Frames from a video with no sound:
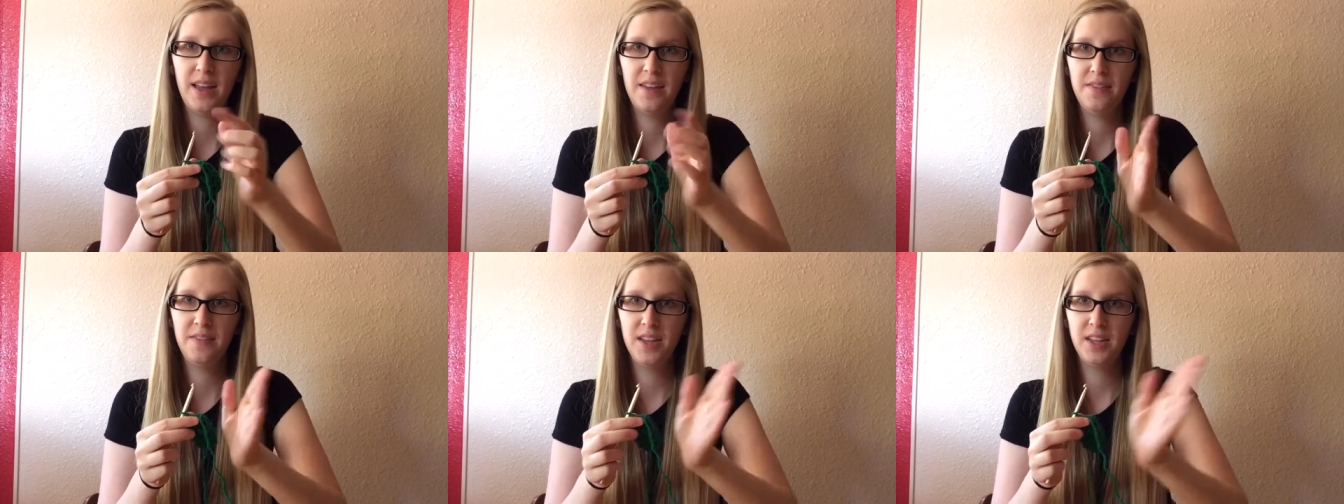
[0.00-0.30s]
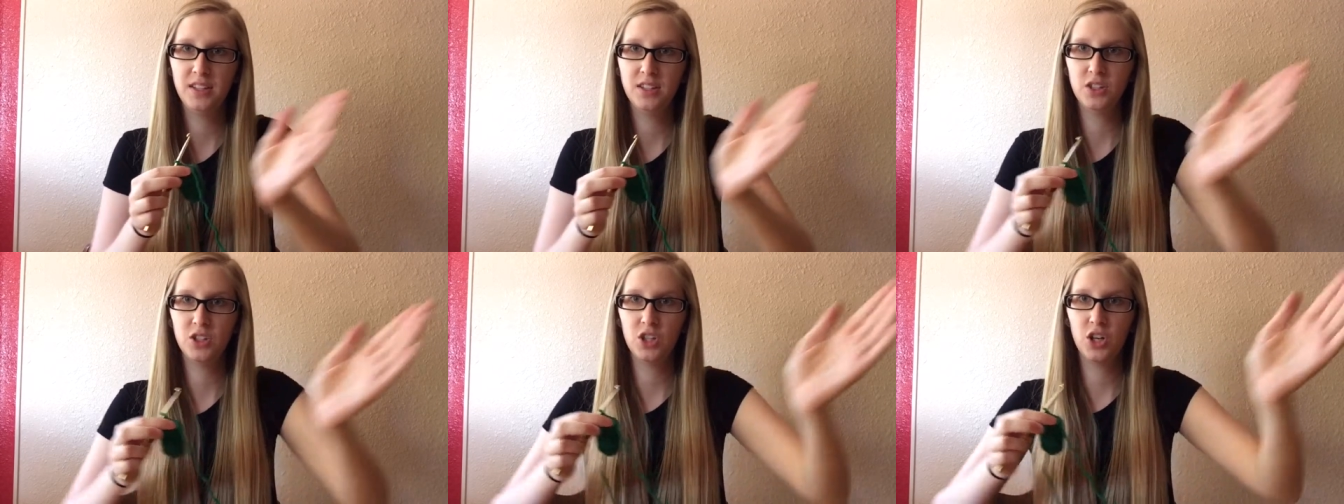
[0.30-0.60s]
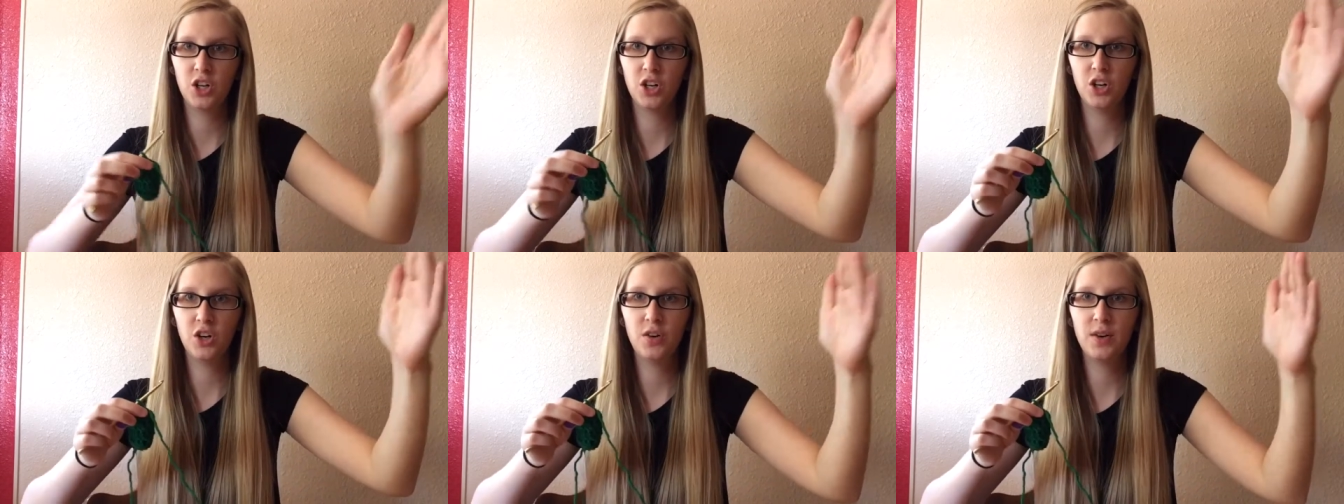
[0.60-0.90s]
and then
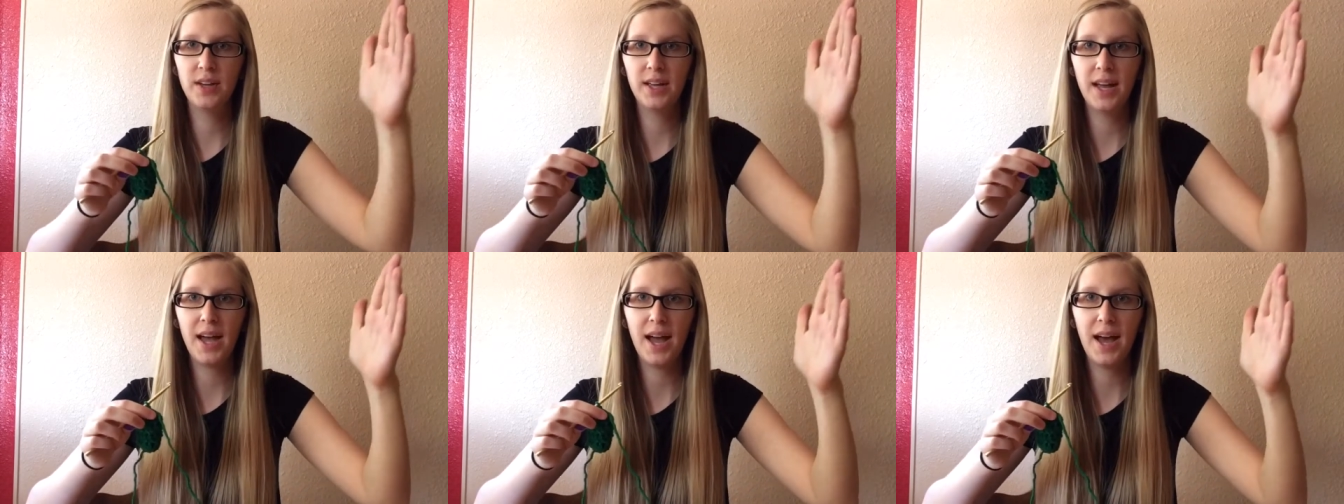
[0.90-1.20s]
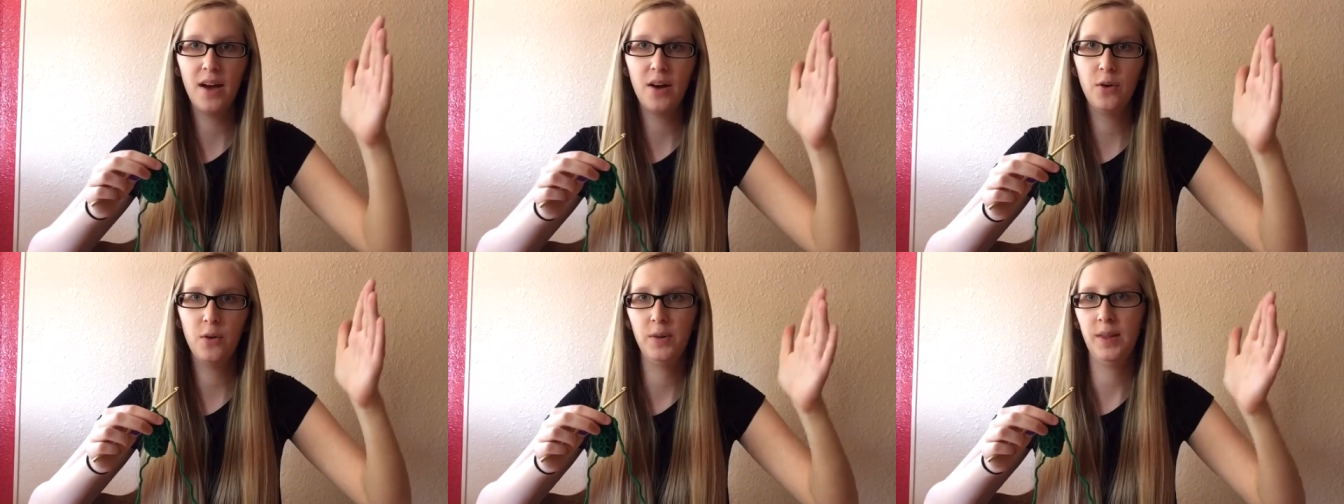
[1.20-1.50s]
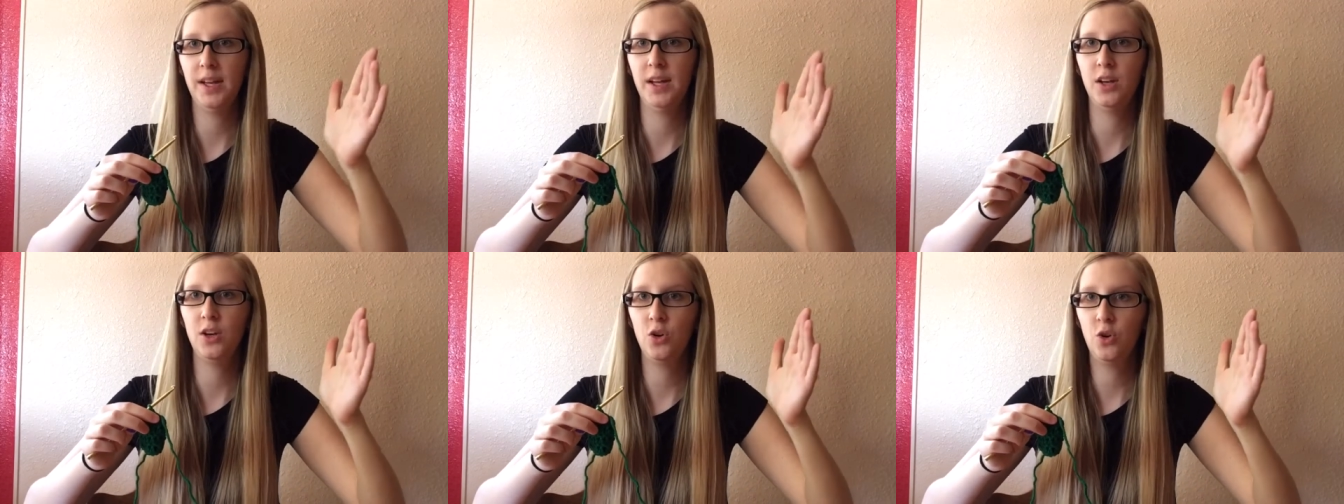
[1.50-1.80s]
start going out
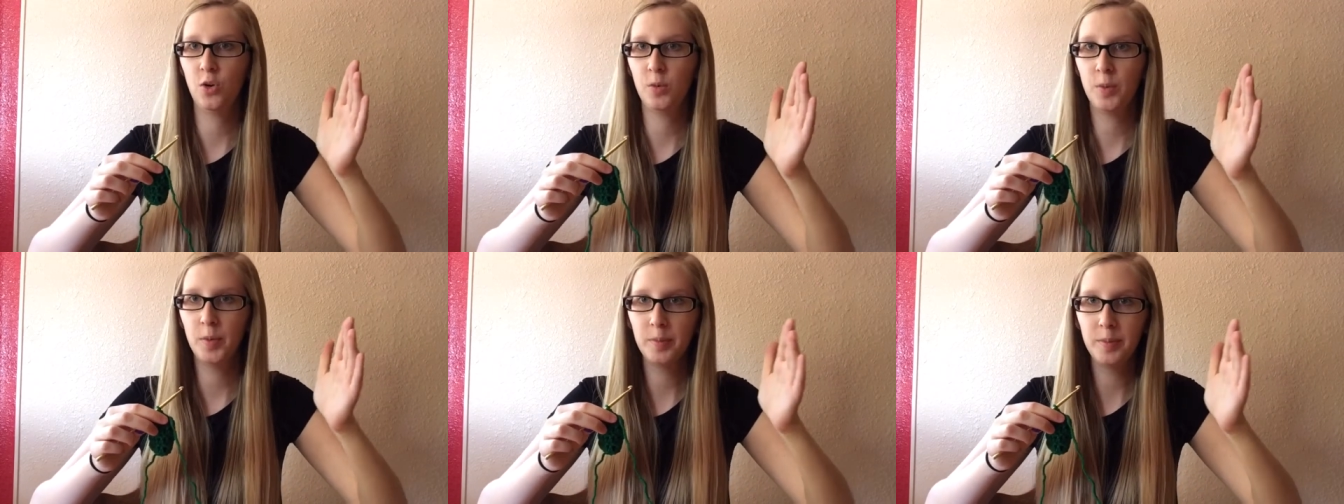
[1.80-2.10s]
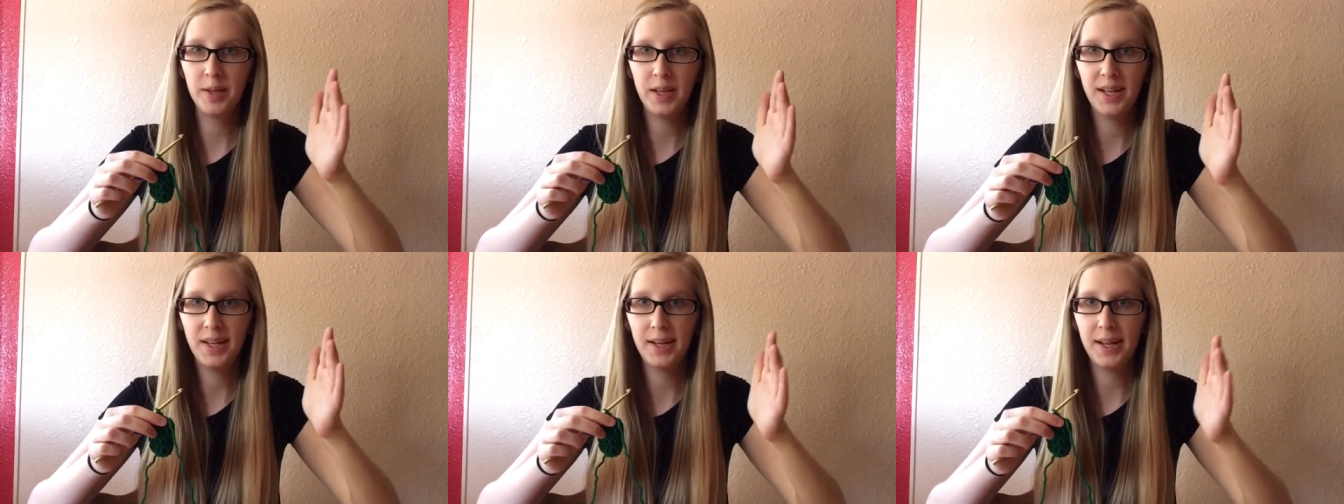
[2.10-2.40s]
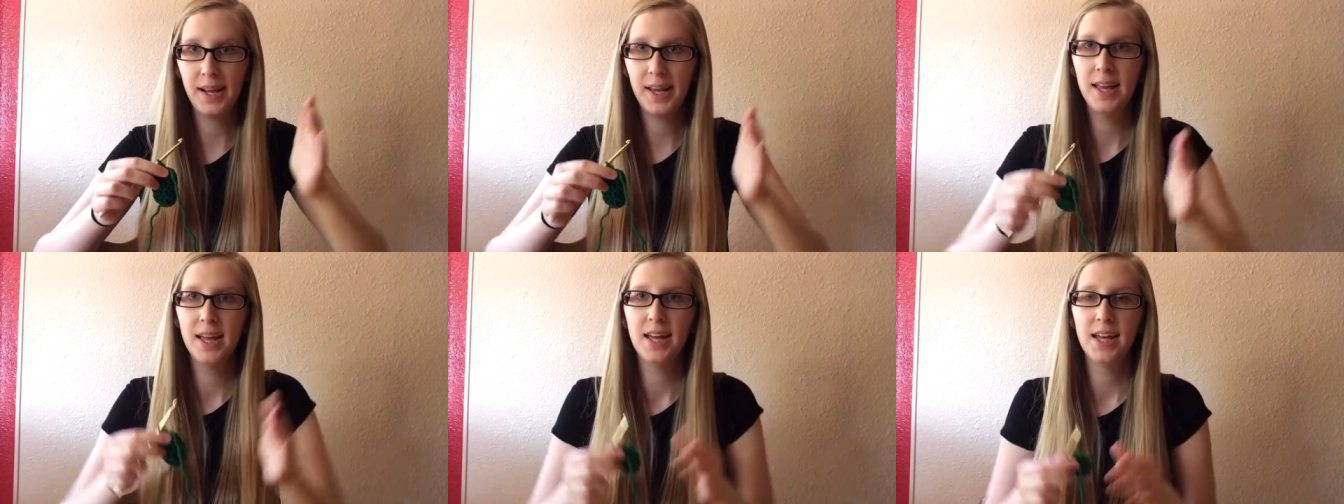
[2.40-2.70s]
like a normal
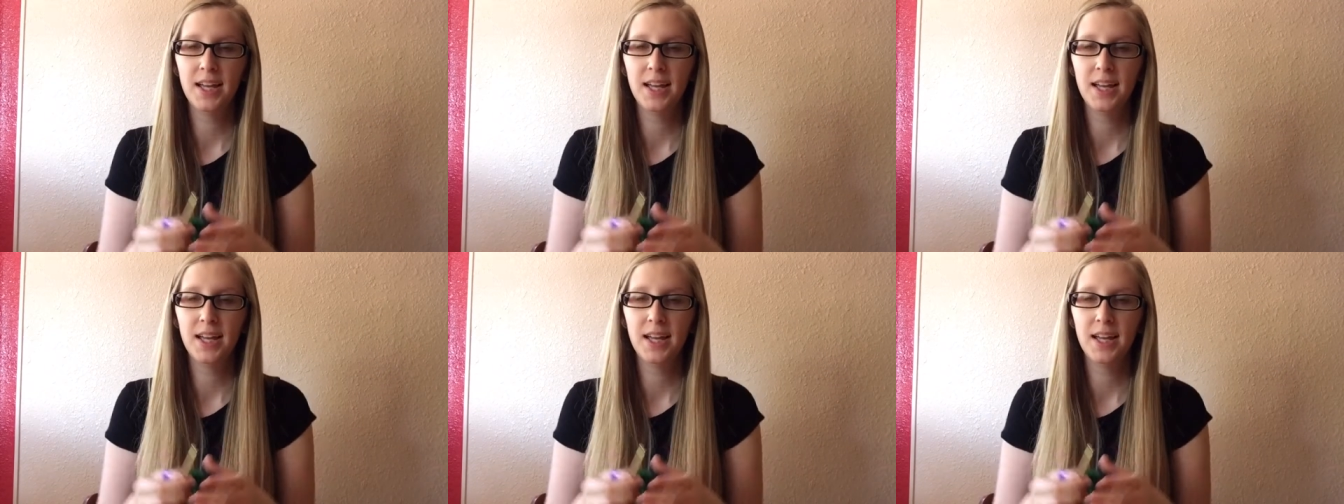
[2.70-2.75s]
beanie,